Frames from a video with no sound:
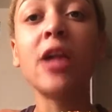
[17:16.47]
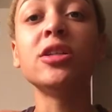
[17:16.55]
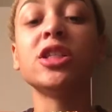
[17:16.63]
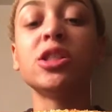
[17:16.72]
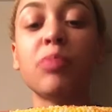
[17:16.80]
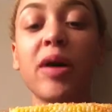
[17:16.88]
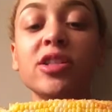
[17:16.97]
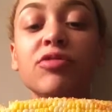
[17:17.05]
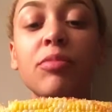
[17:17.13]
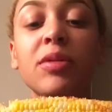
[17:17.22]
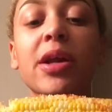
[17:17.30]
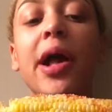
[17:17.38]
The spice
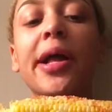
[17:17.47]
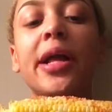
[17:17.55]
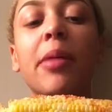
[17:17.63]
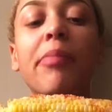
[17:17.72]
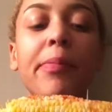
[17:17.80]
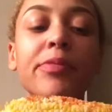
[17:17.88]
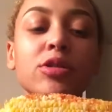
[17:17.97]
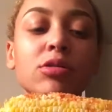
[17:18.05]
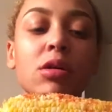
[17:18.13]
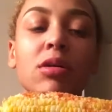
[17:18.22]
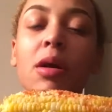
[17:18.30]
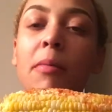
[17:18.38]
from the cayenne pepper is
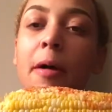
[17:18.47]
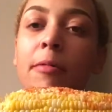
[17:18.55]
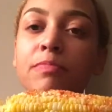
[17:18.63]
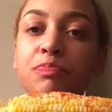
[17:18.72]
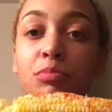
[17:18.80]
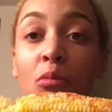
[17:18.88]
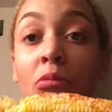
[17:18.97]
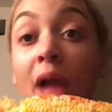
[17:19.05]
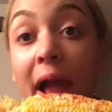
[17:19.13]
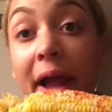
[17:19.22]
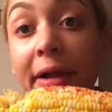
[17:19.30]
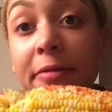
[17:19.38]
starting to come out,
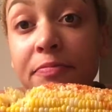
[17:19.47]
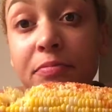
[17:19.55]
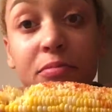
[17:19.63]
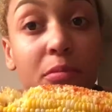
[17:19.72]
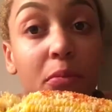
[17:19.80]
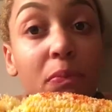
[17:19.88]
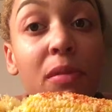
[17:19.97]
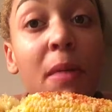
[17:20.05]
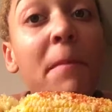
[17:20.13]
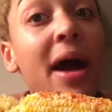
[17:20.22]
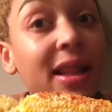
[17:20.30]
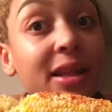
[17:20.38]
and
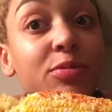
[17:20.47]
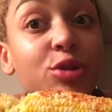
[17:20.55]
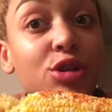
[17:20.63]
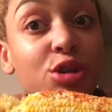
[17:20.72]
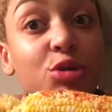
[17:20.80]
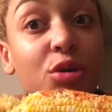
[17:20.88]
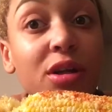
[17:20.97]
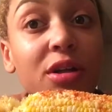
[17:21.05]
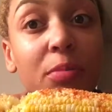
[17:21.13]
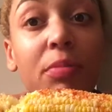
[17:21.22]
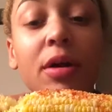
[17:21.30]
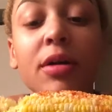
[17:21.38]
my lips are
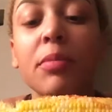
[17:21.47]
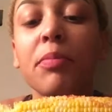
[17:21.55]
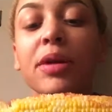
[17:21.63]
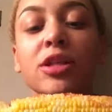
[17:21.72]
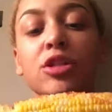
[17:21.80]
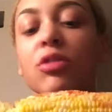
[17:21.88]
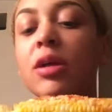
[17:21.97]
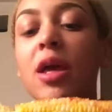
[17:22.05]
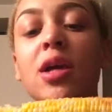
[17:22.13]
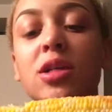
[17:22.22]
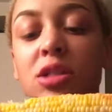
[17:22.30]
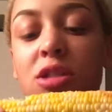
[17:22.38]
starting to burn, but it's
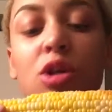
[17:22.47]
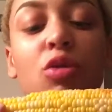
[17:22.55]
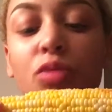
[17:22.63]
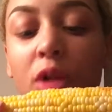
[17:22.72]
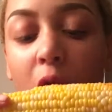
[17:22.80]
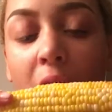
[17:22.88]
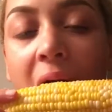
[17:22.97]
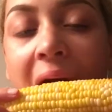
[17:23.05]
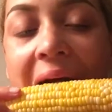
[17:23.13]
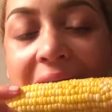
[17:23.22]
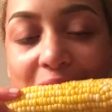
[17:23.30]
okay because it's still really good.